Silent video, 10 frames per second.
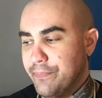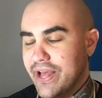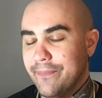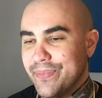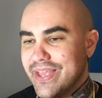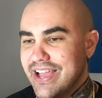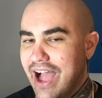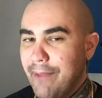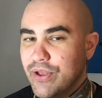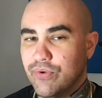But
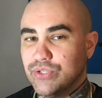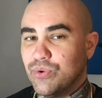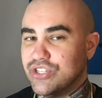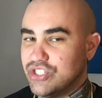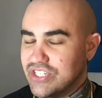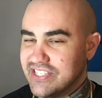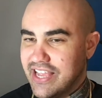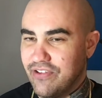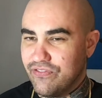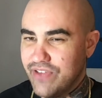I mean ones where it's just
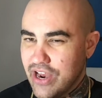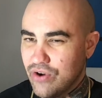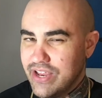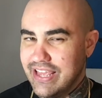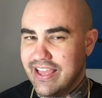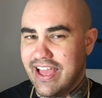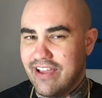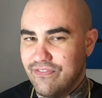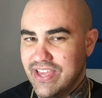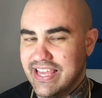like very
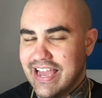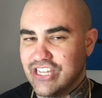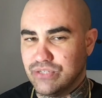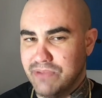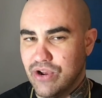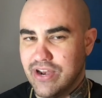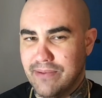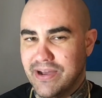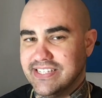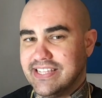heavy cashmeran and
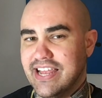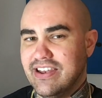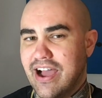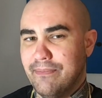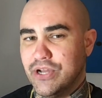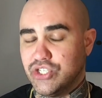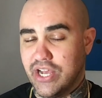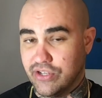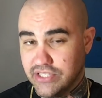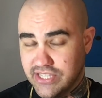musk and not much
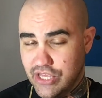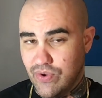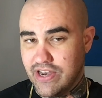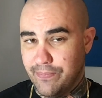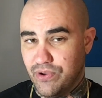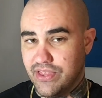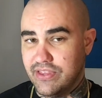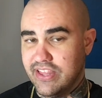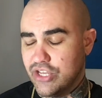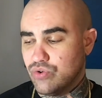else that you end up with
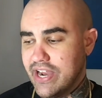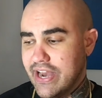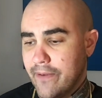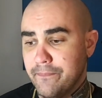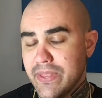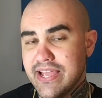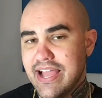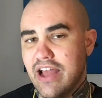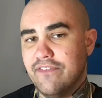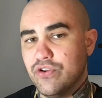in the dry down.
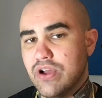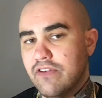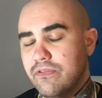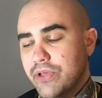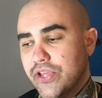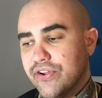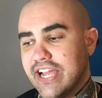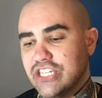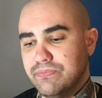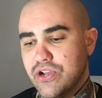And if you're not familiar,
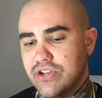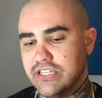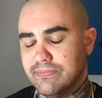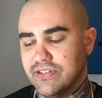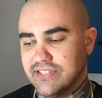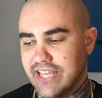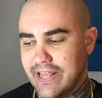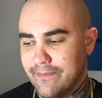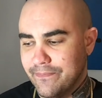cashmeran smells like